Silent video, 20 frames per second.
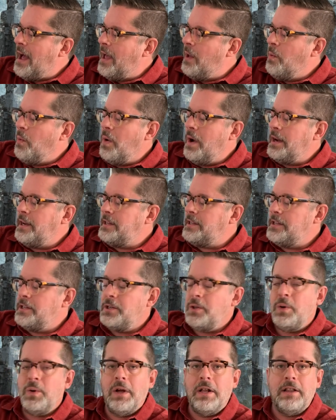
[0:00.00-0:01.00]
I wanted to
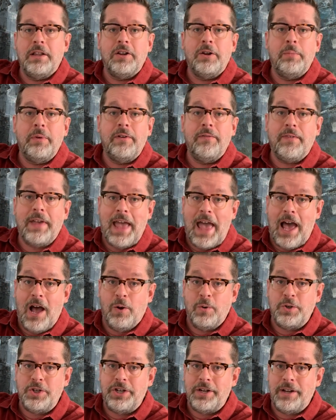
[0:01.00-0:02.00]
do a little bit of
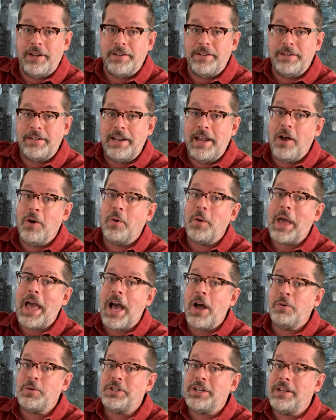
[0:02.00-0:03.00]
couching. Now,
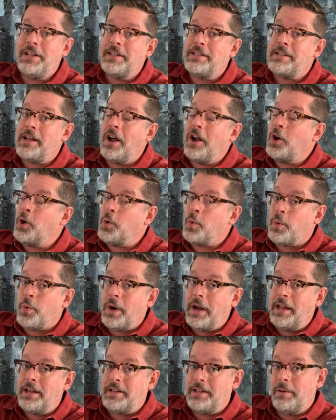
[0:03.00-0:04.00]
couching is a
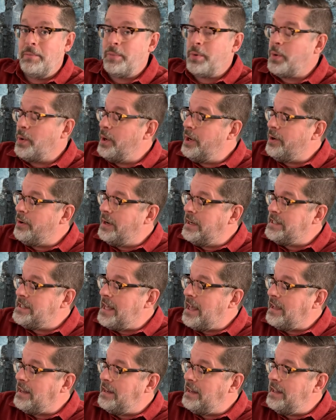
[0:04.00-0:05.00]
great embroidery
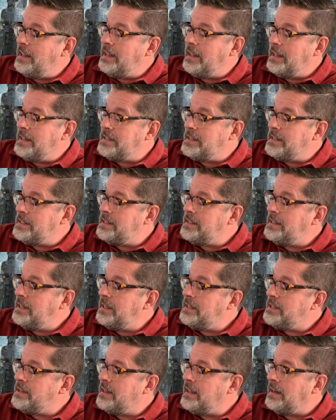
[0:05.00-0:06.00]
technique. It's a
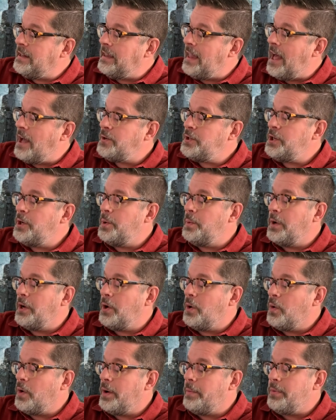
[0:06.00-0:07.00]
stitch that allows you to
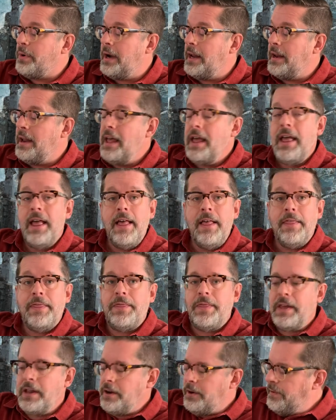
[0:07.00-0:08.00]
incorporate
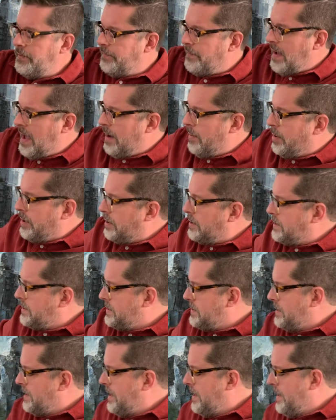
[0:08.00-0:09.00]
thicker
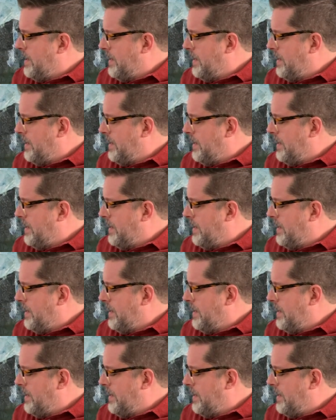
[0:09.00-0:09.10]
fibers